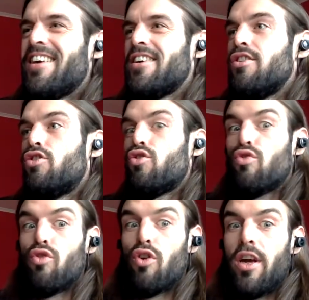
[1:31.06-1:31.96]
Like a
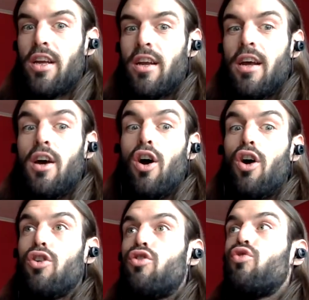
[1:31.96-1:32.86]
great,
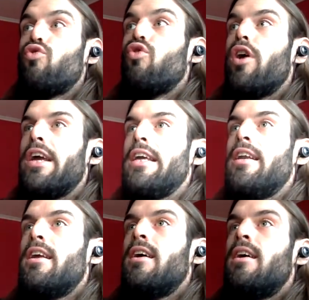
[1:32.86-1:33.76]
a great
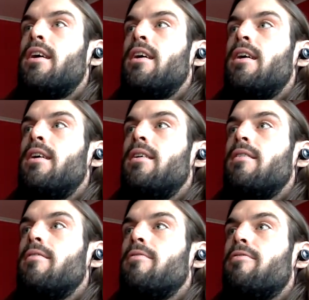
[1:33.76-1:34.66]

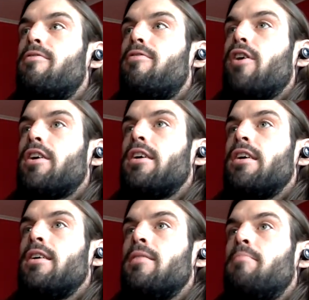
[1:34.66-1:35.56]

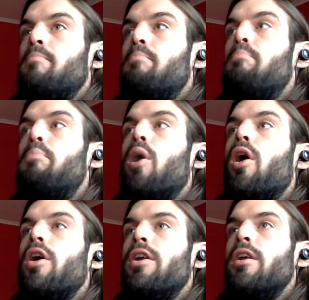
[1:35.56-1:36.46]
fucking
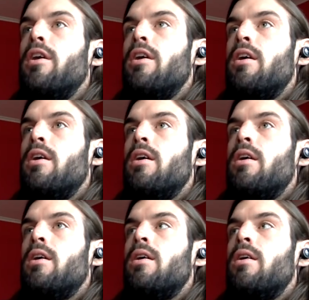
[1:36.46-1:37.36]
bun
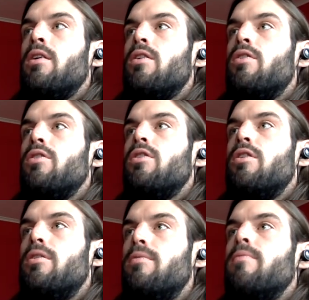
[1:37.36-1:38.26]

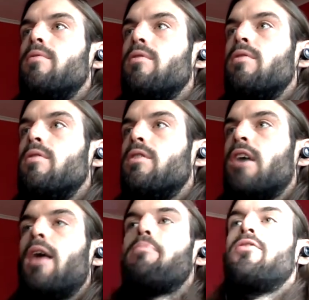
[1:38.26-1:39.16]
could
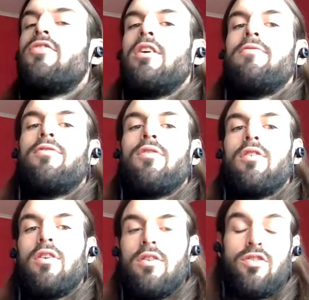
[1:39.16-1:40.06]
compensate
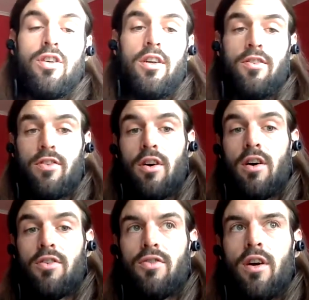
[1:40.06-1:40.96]
for a, a, shitty
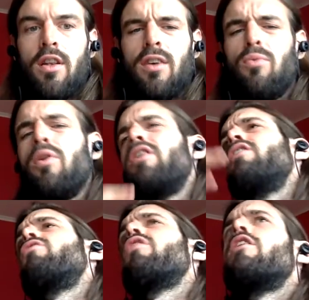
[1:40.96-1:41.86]
sauce, right? Like what an
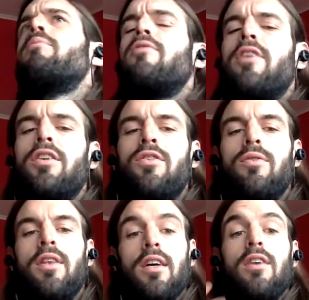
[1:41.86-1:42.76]
incredible
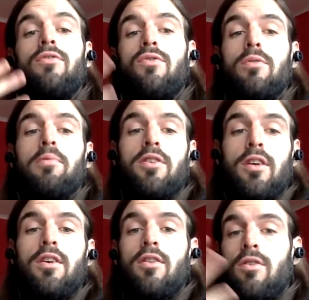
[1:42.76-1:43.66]
venue, and that gives you a
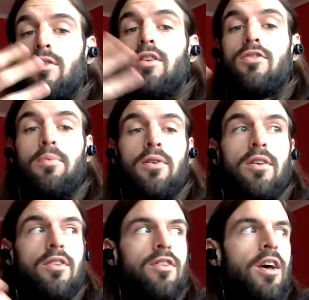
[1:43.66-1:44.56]
particular
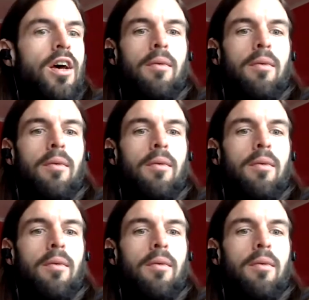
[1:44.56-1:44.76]
experience.